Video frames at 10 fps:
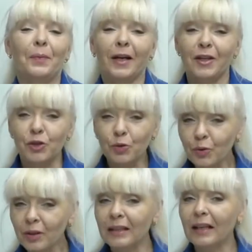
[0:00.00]
This
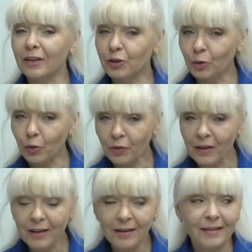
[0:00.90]
dress has
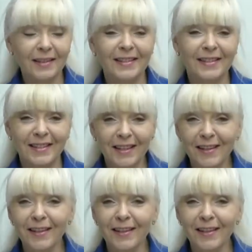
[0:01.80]
a secret.